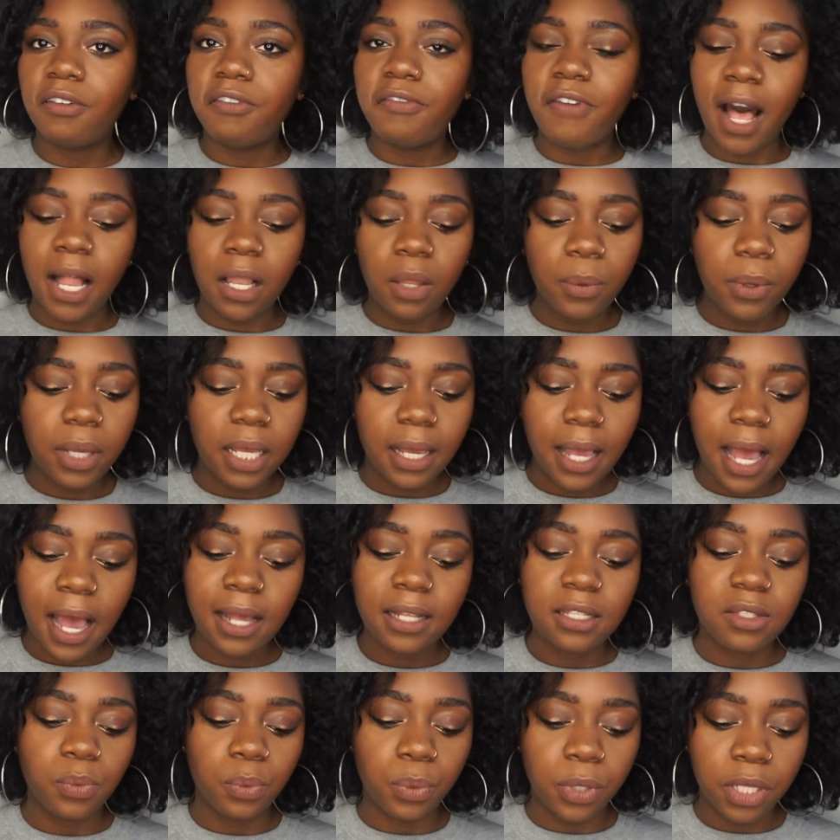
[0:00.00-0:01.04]
Following
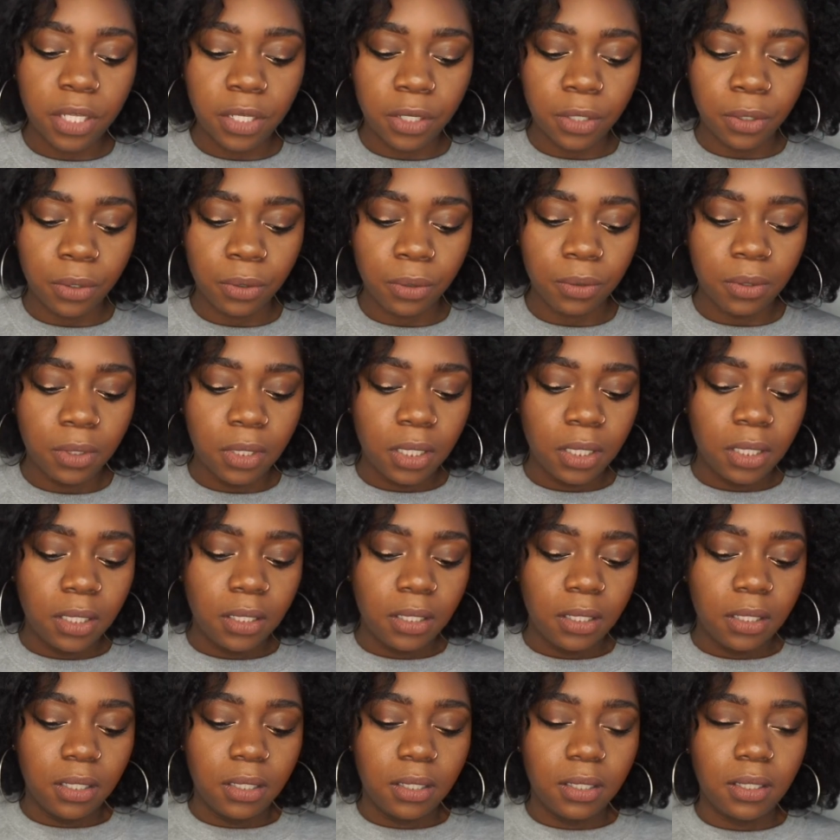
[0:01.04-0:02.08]
God's will
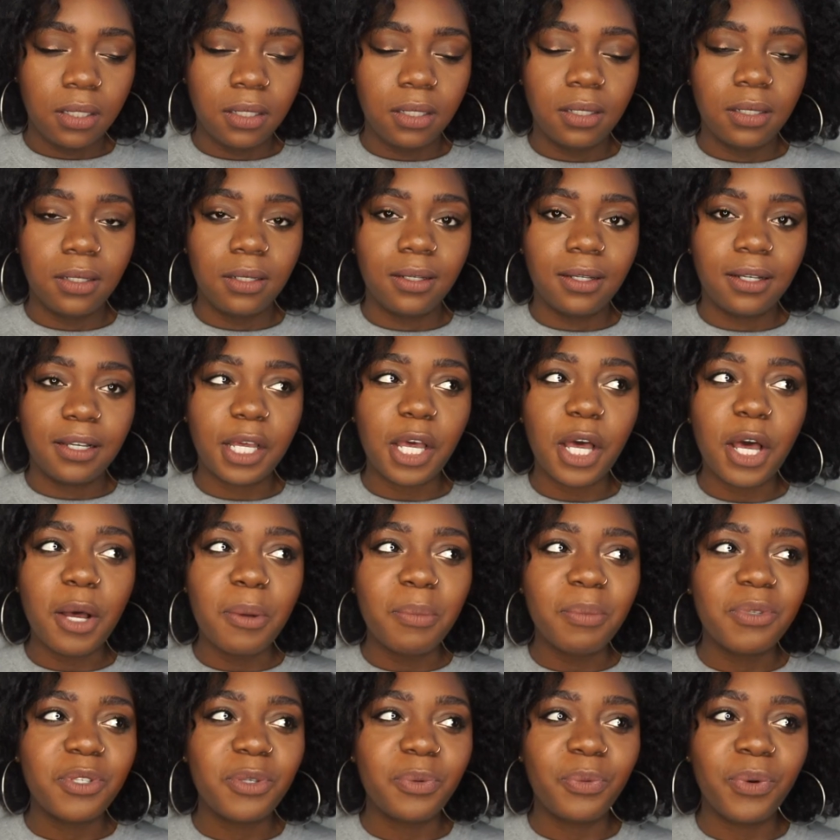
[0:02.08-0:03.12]

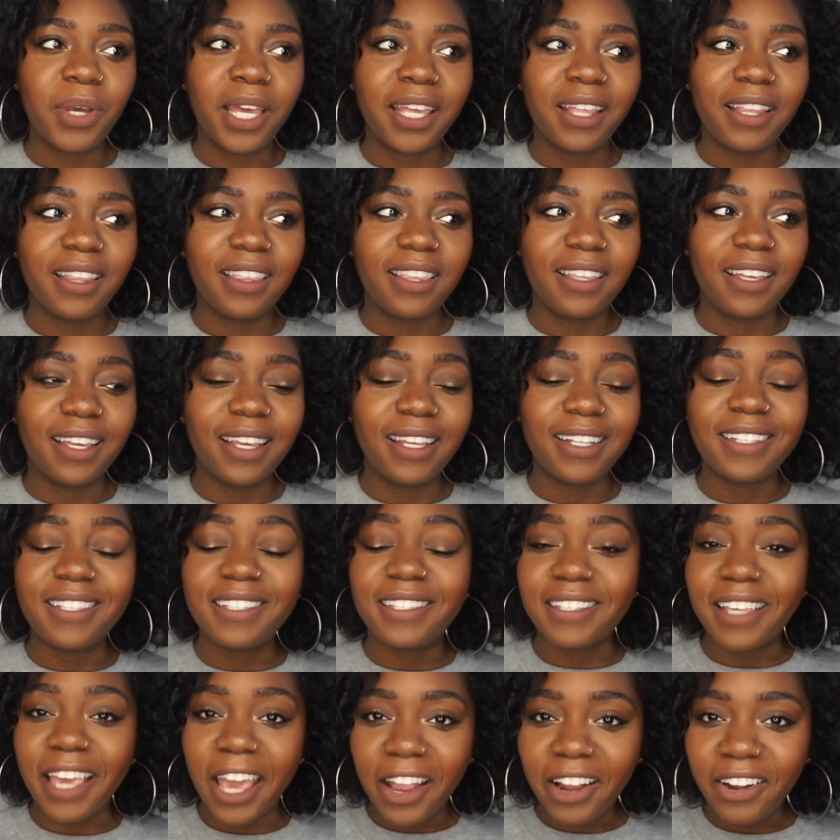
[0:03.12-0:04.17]
comes with, it's
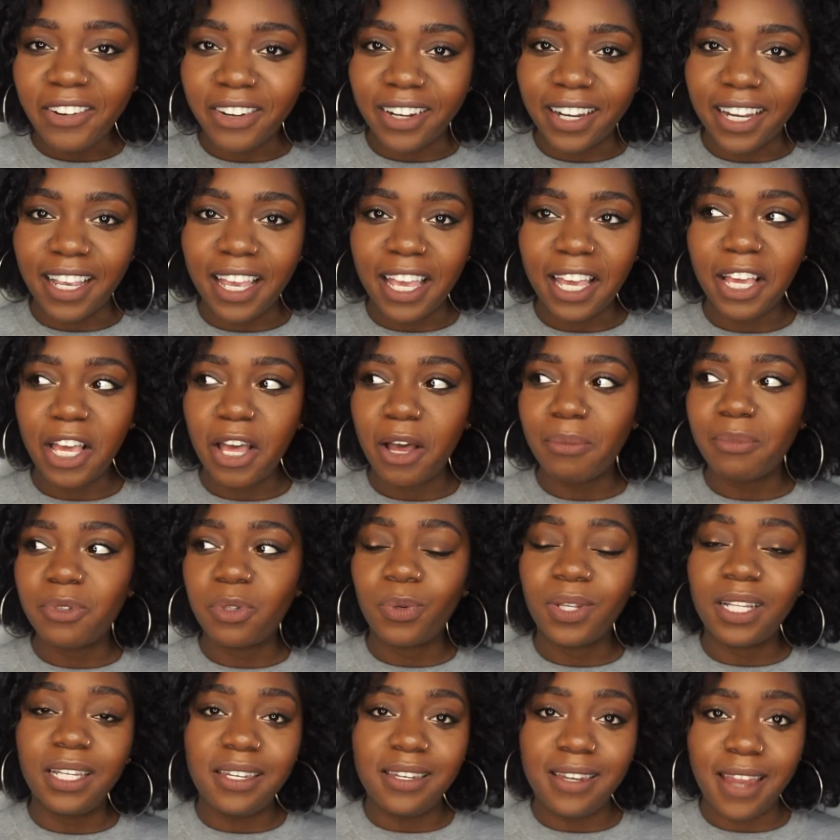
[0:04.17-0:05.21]
scary. It comes
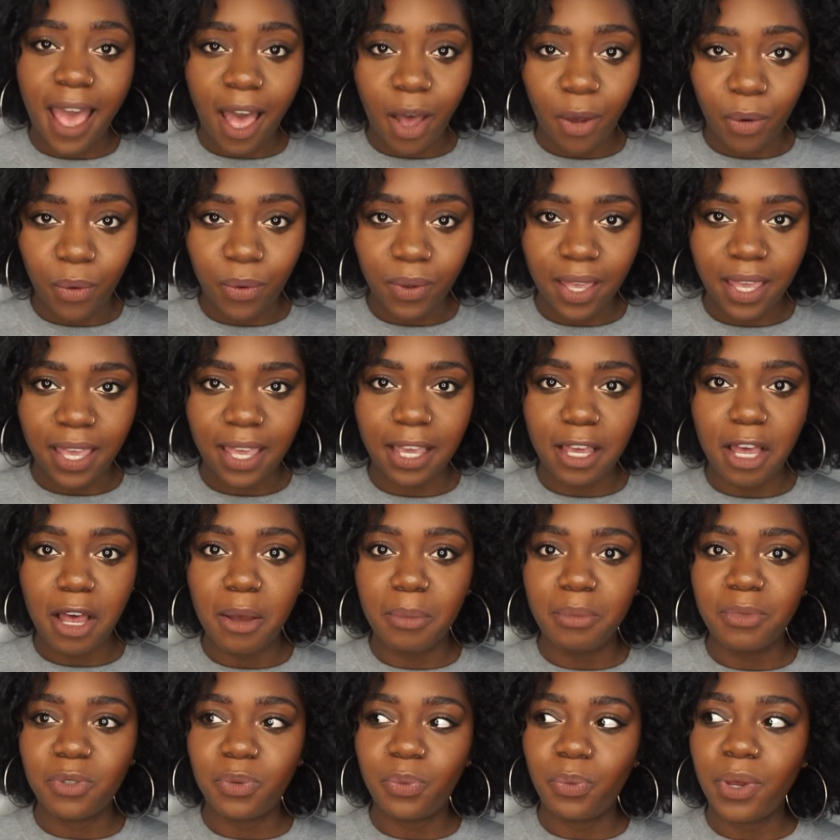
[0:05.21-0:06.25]
with doubt. It
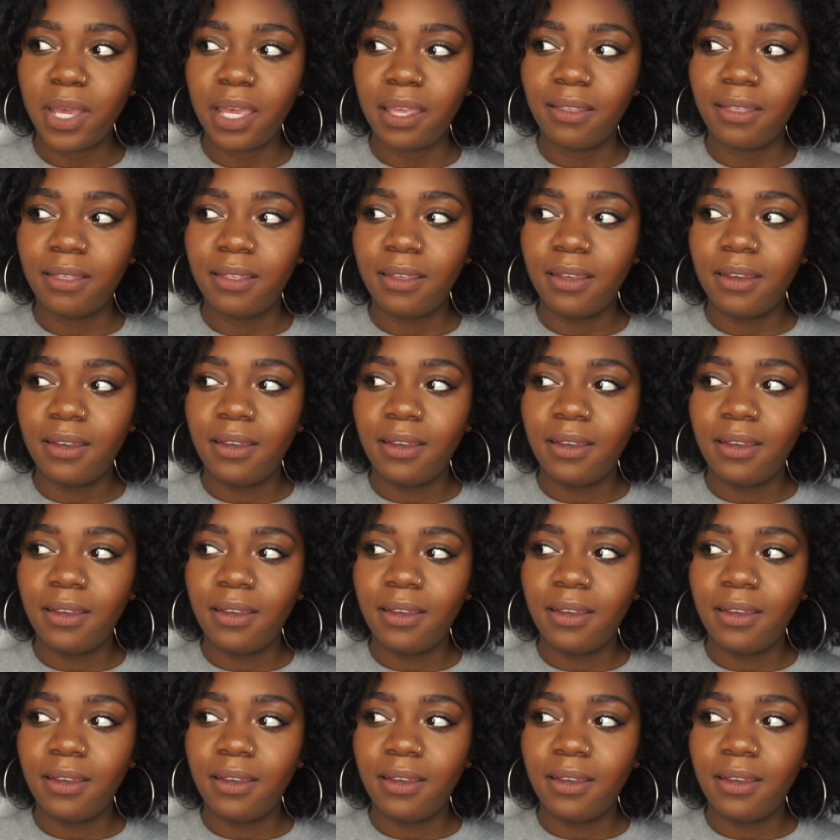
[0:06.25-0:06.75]
comes with